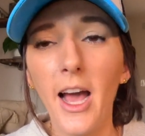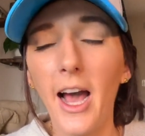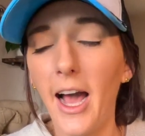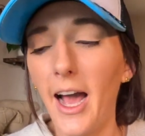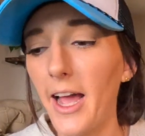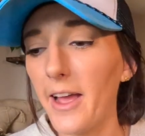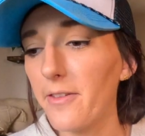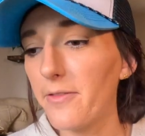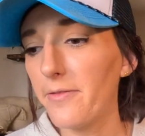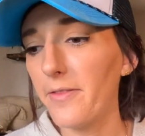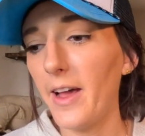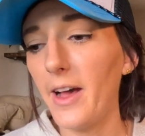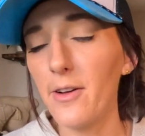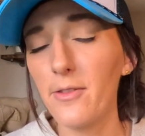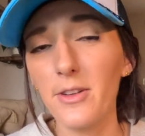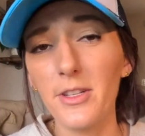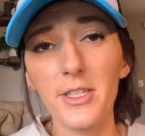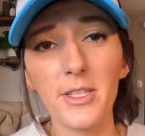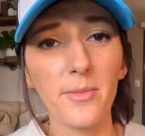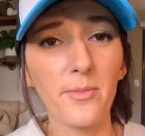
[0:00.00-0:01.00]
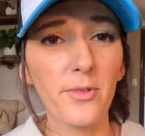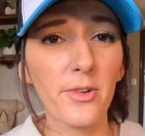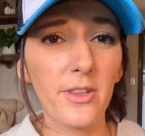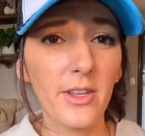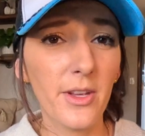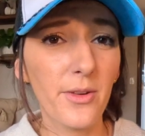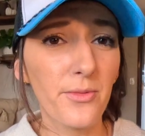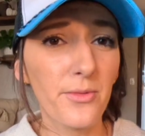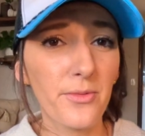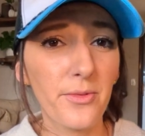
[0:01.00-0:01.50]
I've found some
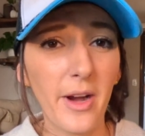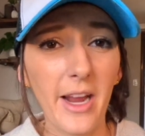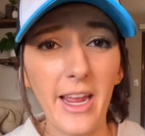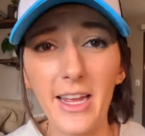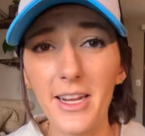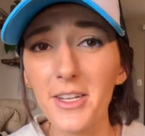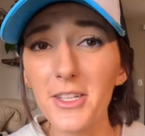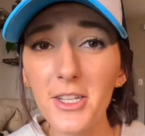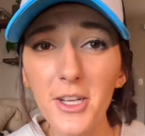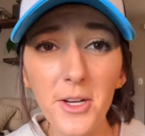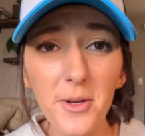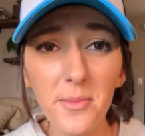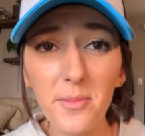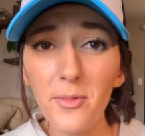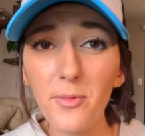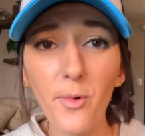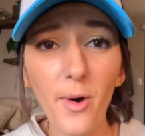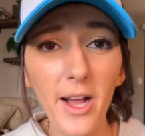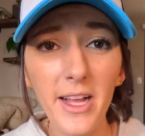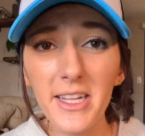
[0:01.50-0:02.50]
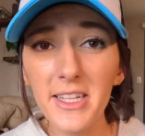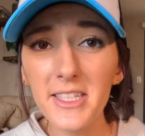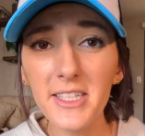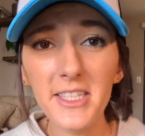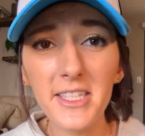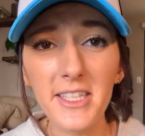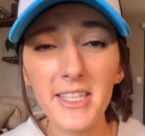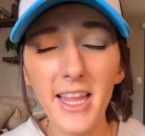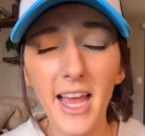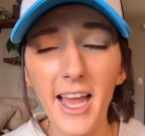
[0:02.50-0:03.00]
really random
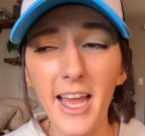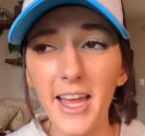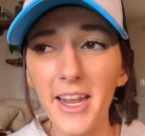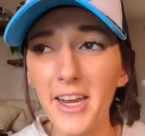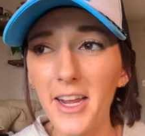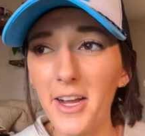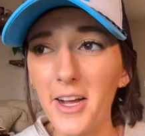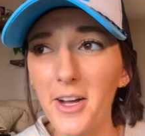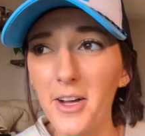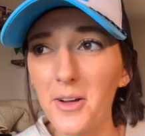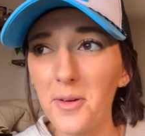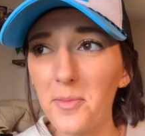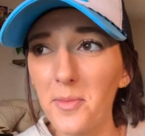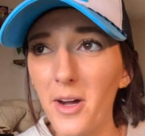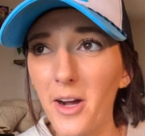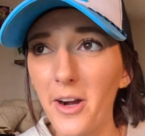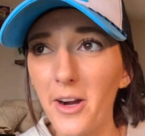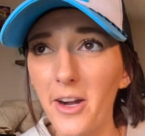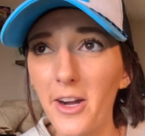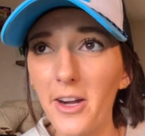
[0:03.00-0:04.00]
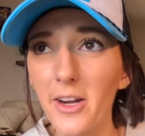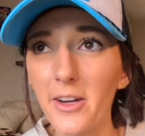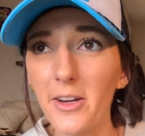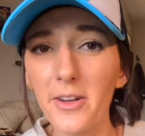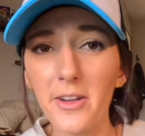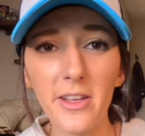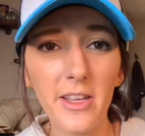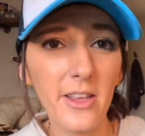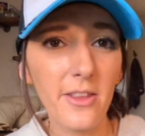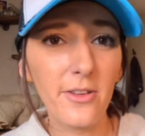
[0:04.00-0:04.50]
ones that
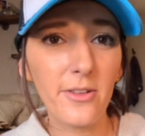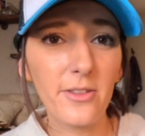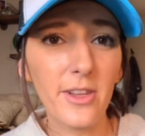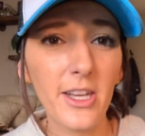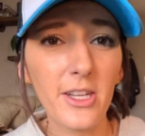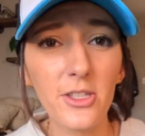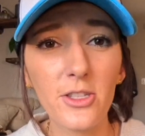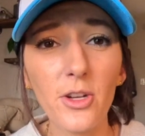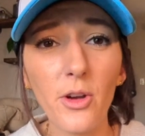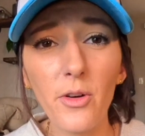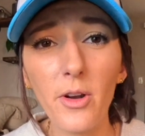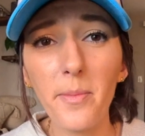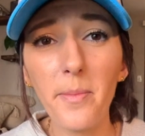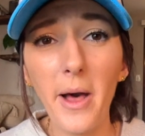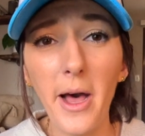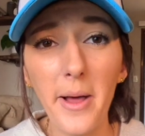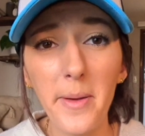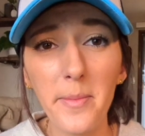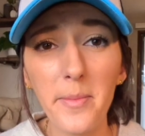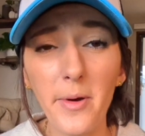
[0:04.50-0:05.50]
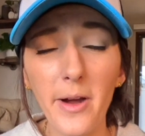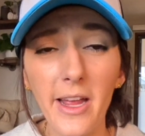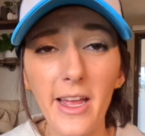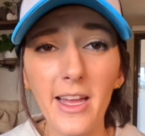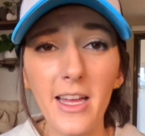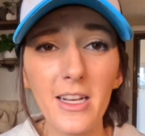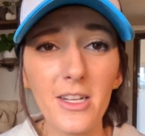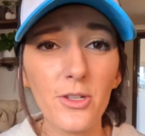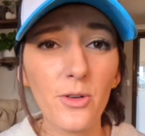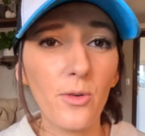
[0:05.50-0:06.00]
are either like Soda Pup
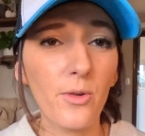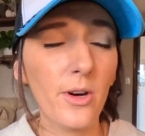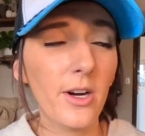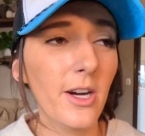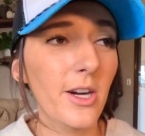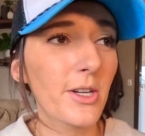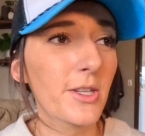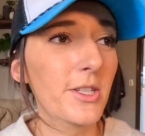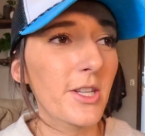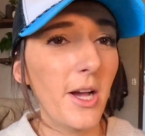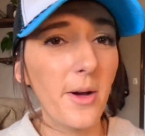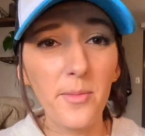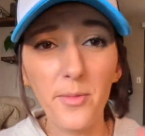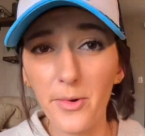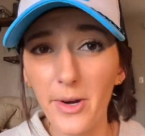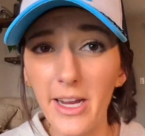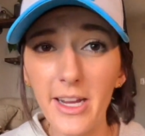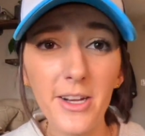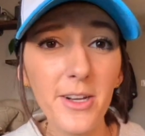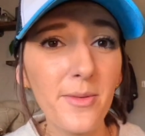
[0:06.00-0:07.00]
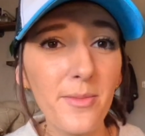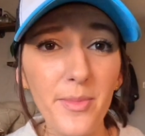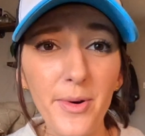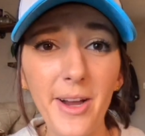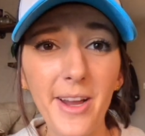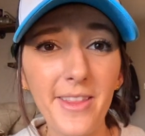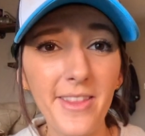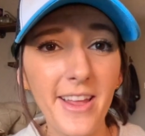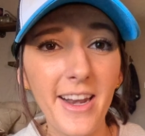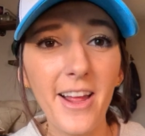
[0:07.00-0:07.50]
brand or some random
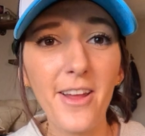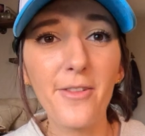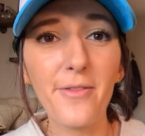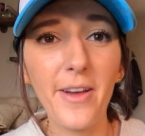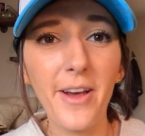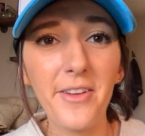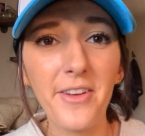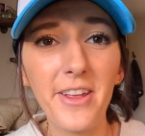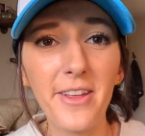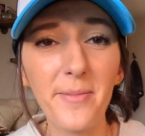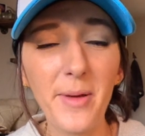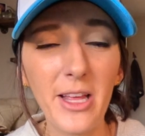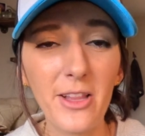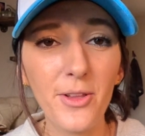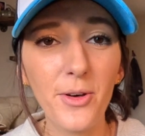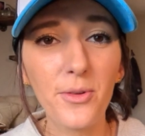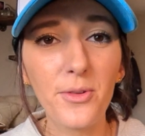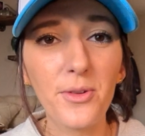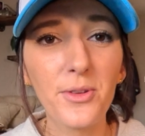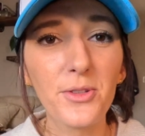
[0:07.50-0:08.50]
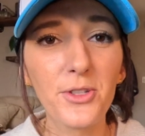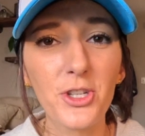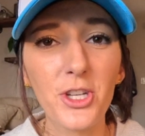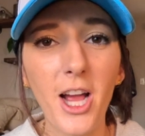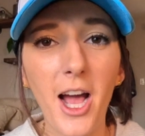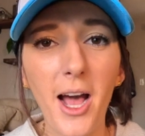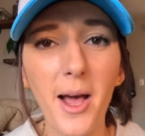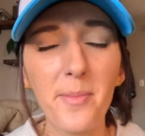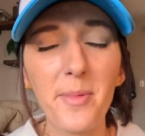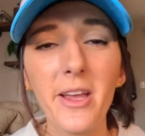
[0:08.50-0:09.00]
brand that I found at my local
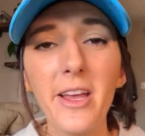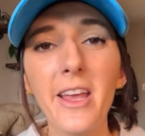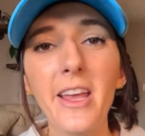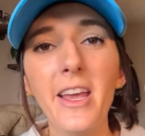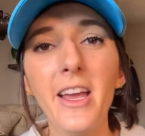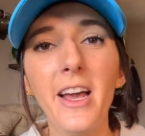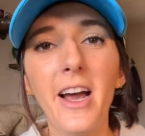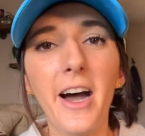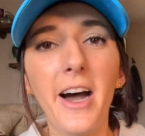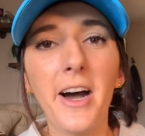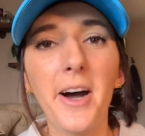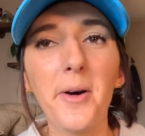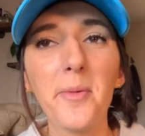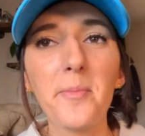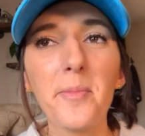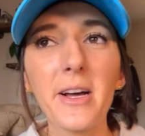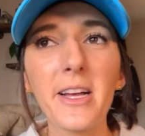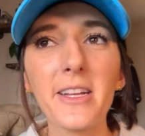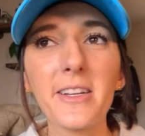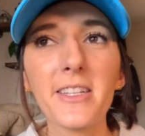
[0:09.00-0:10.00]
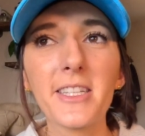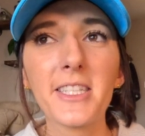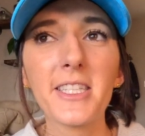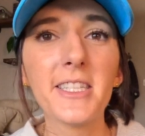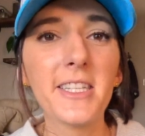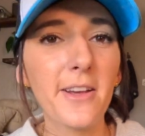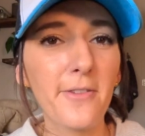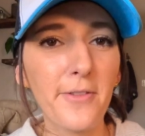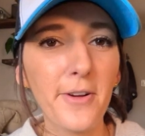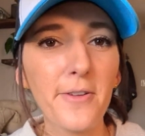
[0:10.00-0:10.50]
shop, but
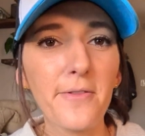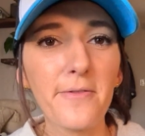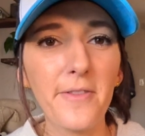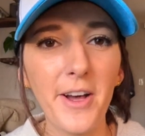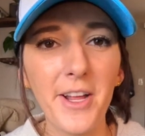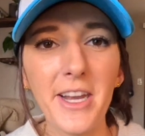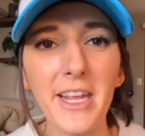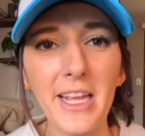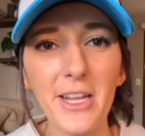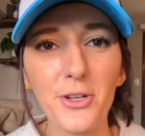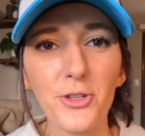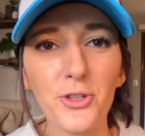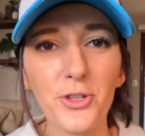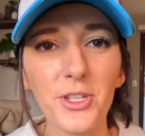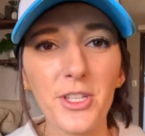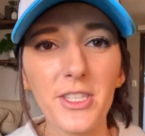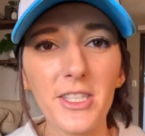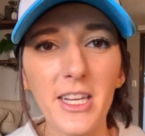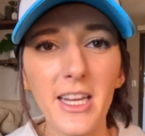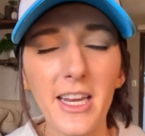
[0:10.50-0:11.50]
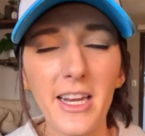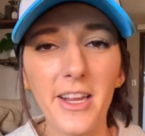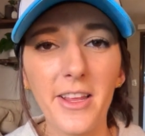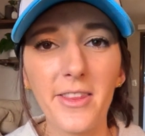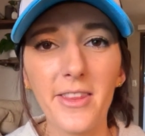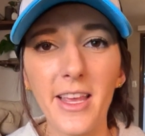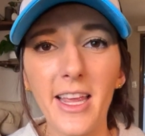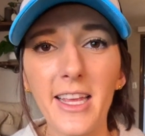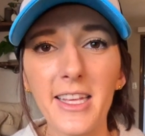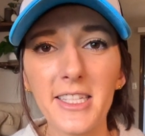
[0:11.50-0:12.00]
different fun, interesting
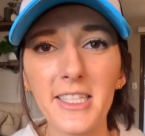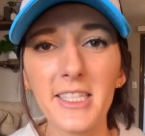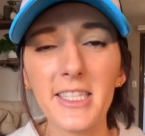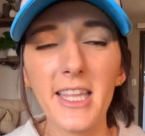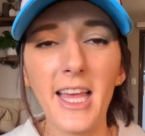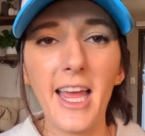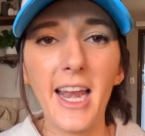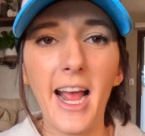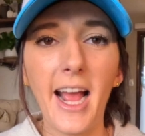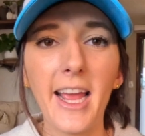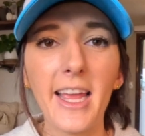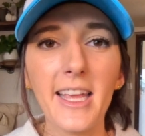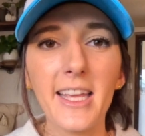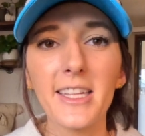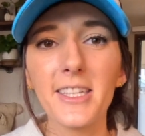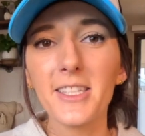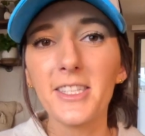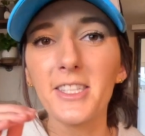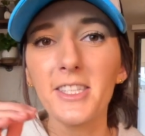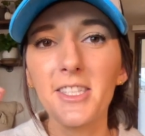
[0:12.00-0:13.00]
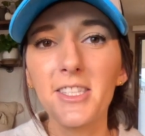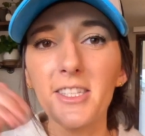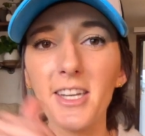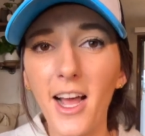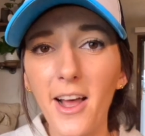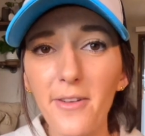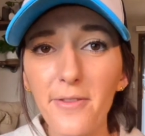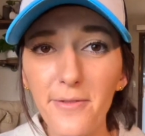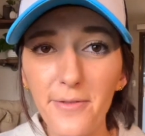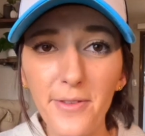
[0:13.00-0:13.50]
things that I can
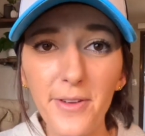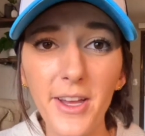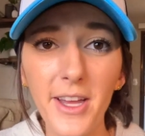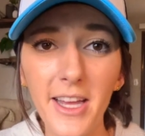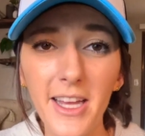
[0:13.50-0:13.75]
stuff